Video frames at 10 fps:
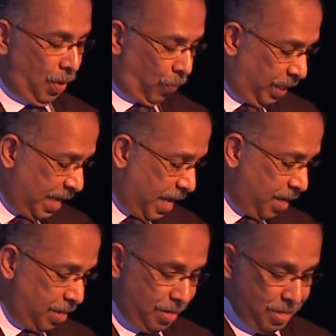With
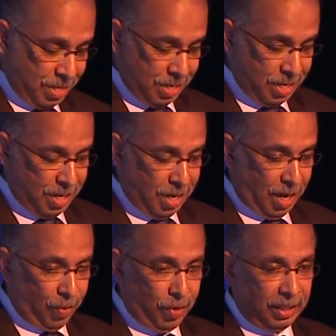that,
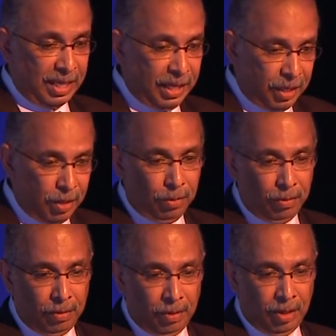I want to thank you.
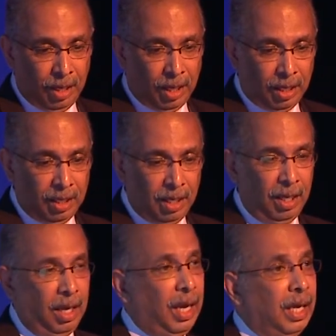
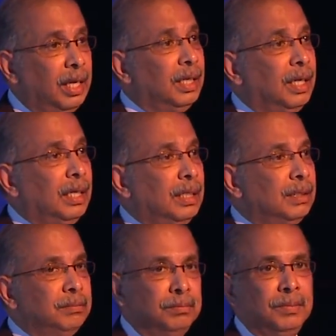And
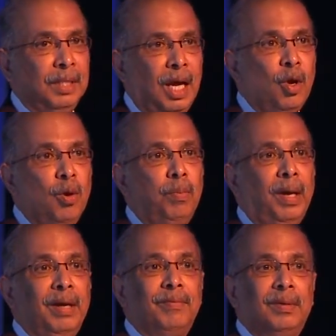I hope
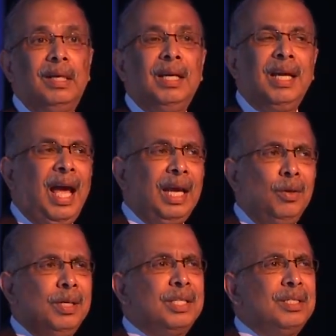I
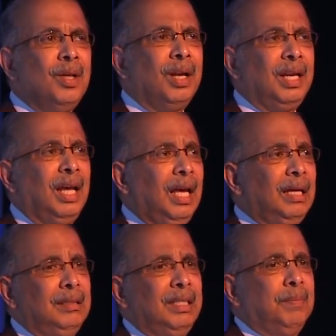know it's not
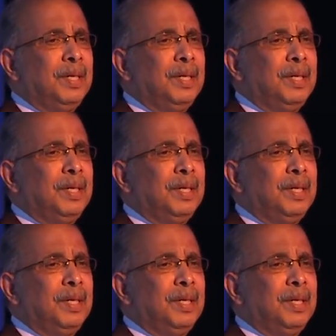a